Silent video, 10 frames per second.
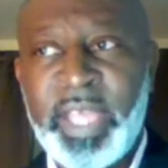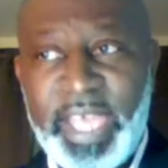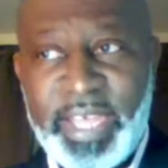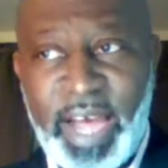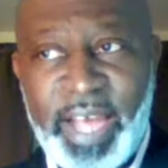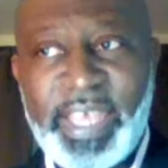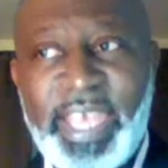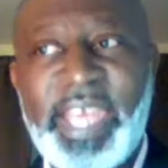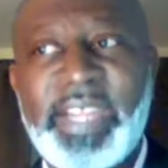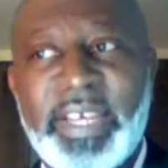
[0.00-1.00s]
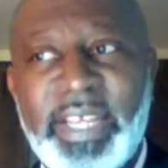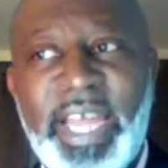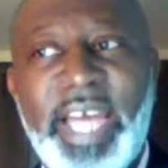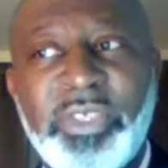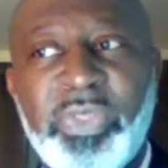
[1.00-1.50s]
It, again, in
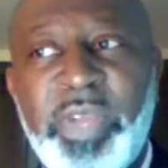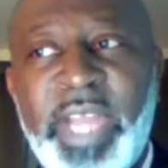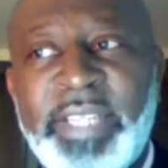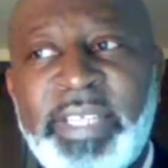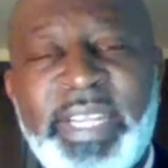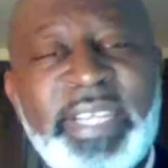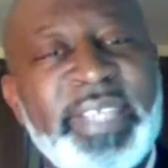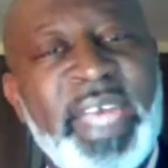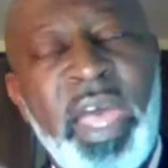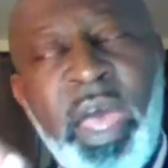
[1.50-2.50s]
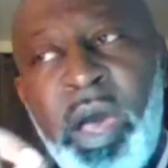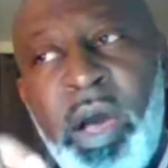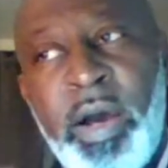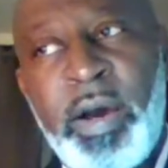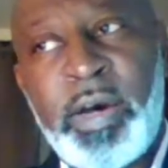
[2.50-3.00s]
Colossians 3.19, it said,
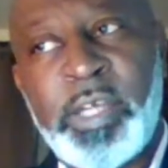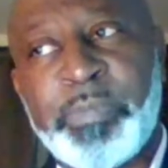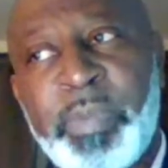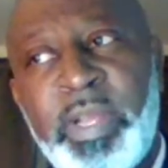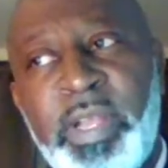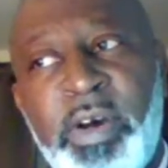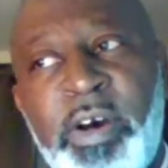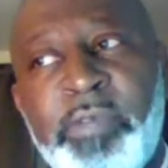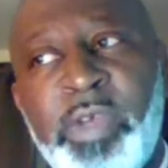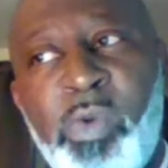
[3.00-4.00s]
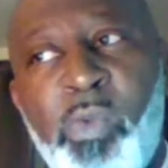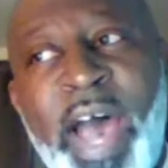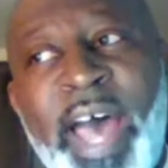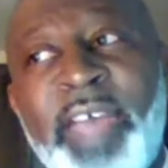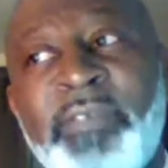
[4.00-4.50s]
husband, love your
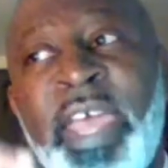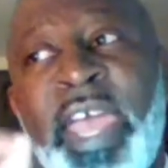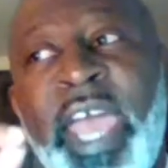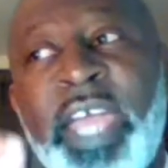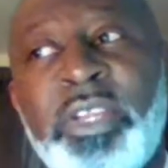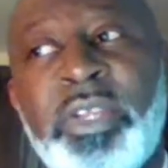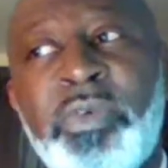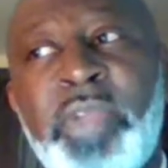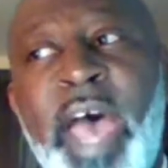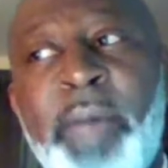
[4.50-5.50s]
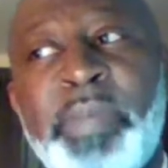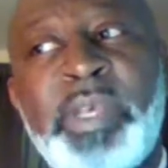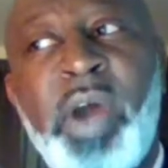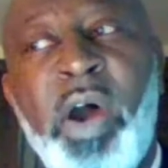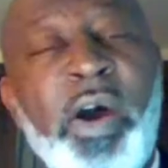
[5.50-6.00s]
wife and do not be
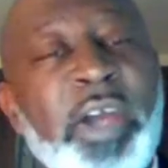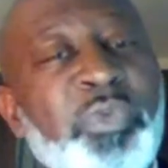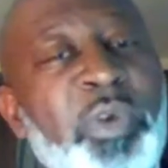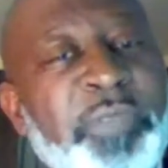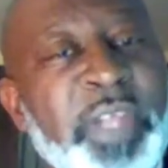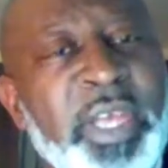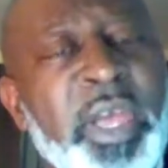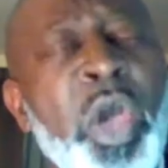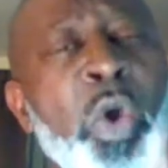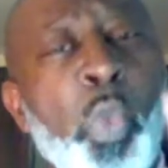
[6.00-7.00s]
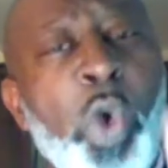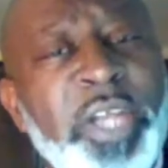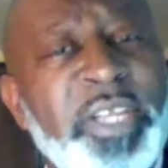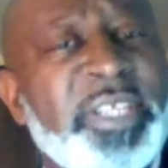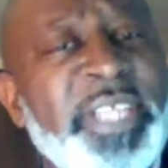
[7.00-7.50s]
harsh with them.
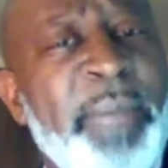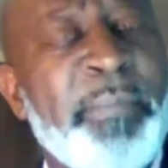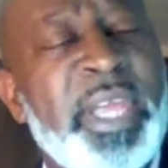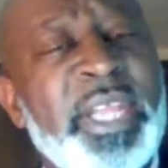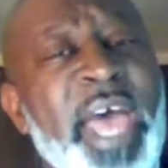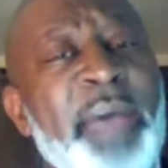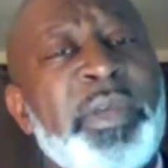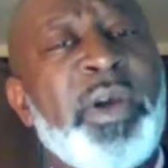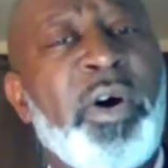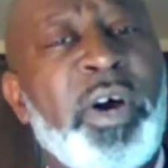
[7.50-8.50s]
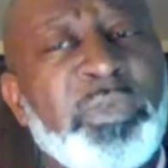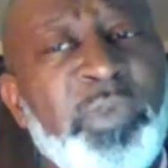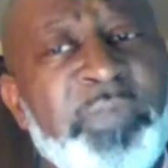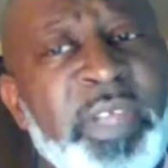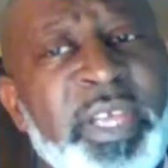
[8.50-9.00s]
What does that mean, not be harsh
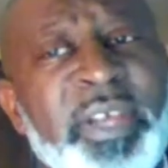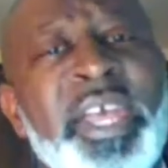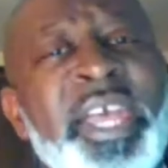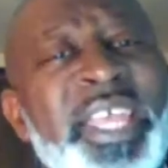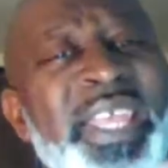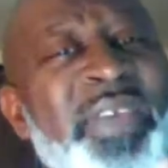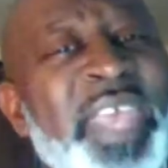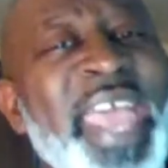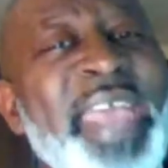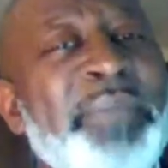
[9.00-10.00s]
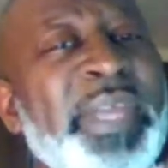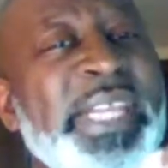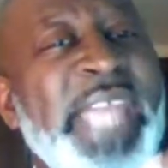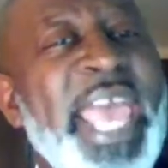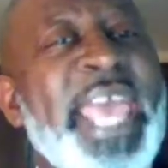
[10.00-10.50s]
with them? You can't be
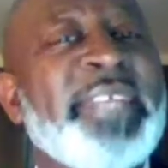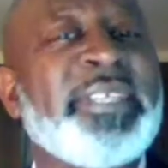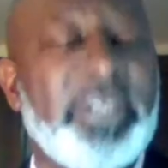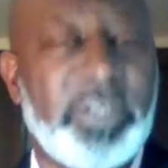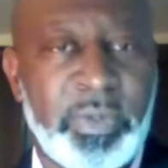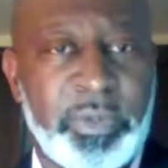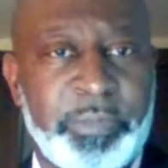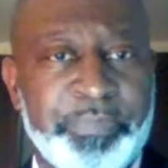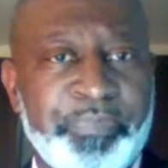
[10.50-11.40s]
nasty to them.